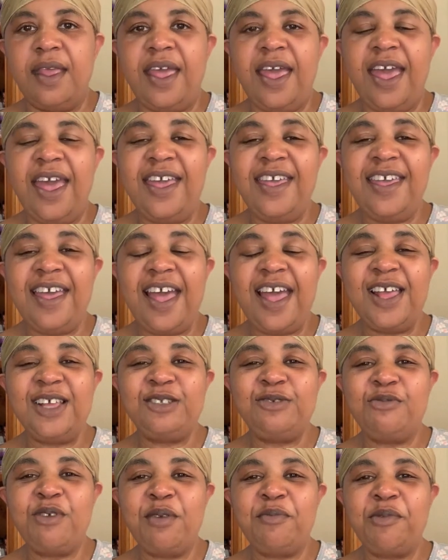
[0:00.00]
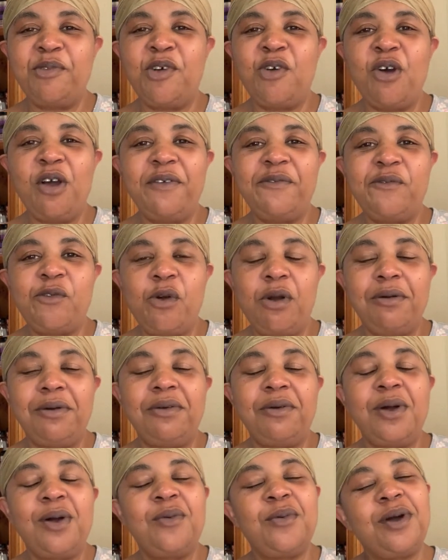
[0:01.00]
Hey guys, Real McCoy
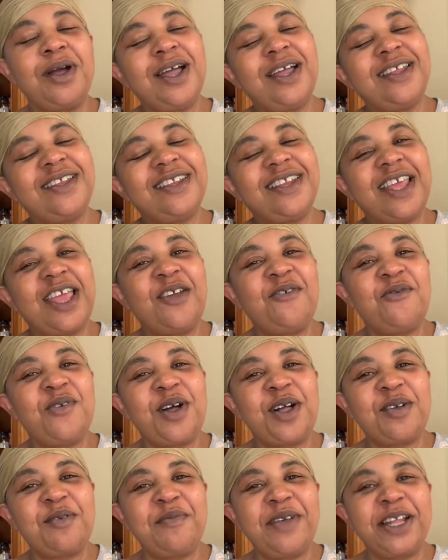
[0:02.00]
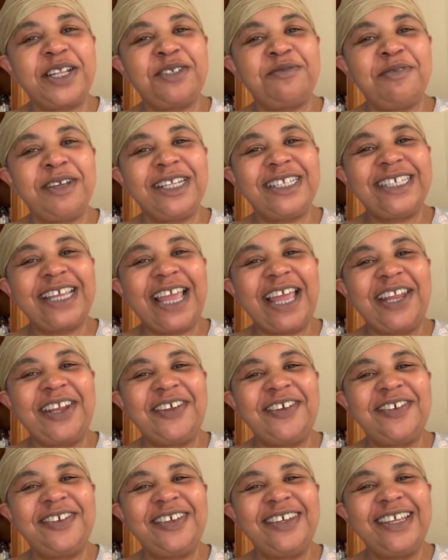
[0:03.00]
411 and welcome back to my
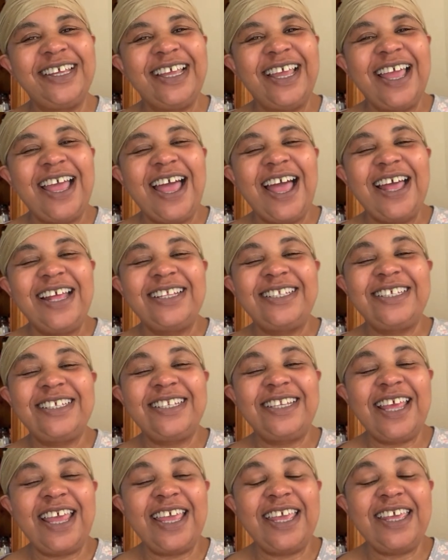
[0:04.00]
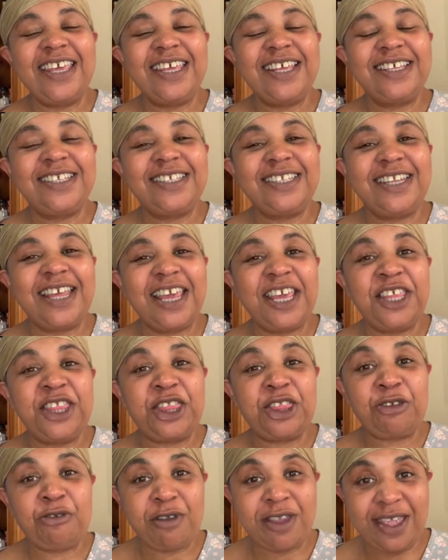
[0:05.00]
channel. Today is day
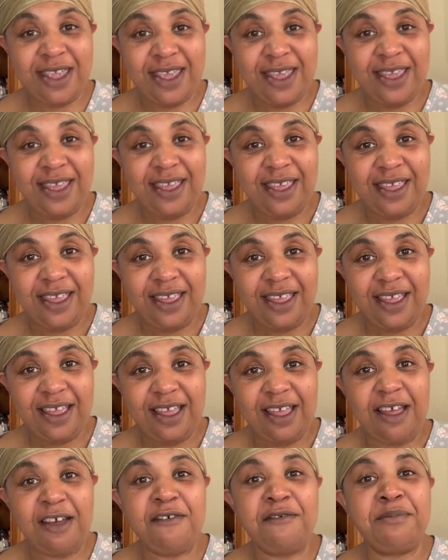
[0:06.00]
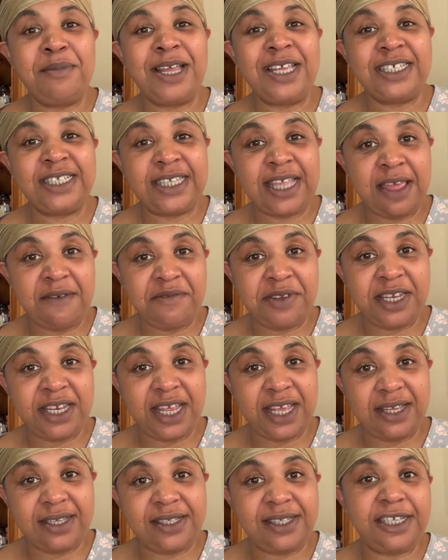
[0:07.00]
three of my seven
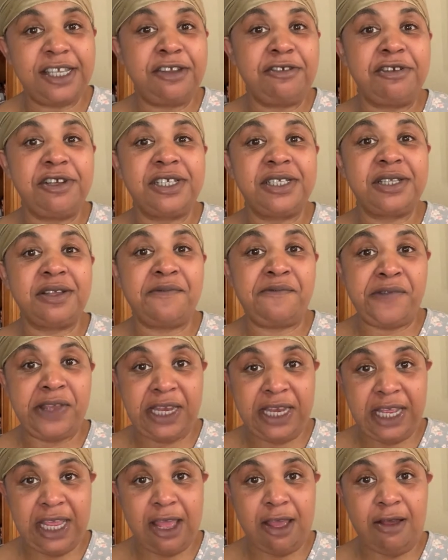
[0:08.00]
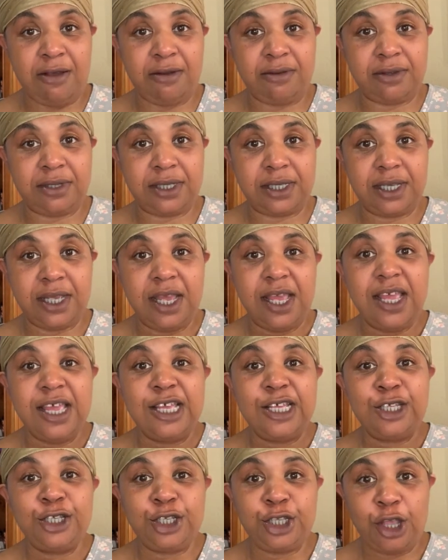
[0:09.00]
day series of videos.
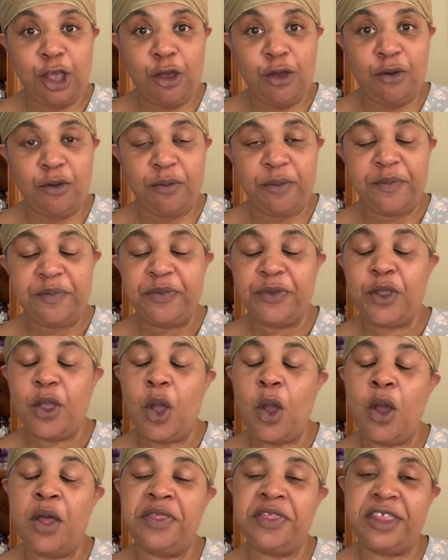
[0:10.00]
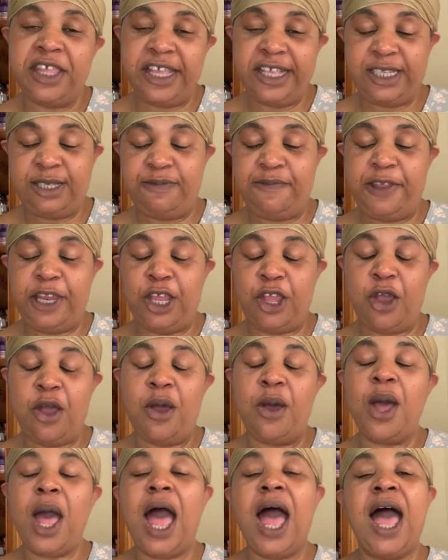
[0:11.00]
So on this
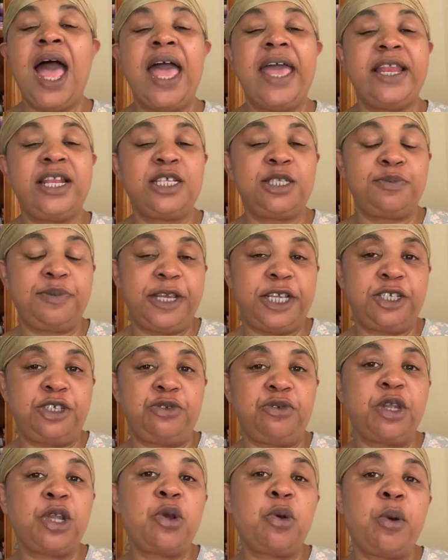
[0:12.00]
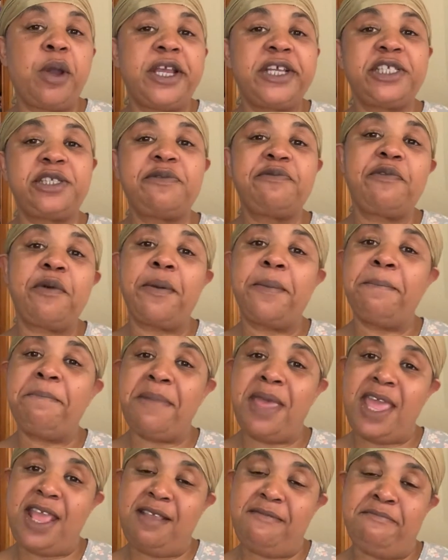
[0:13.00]
video, I had a special request from
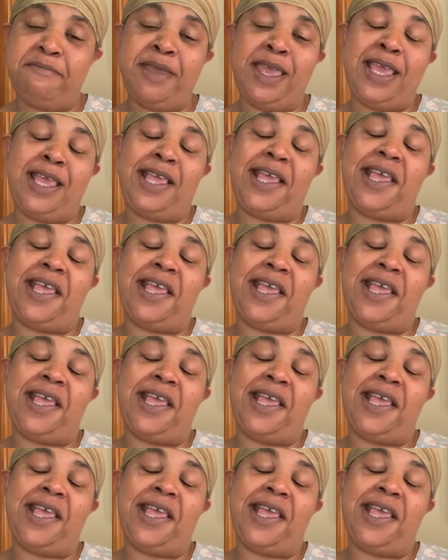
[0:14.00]
Meek Meek.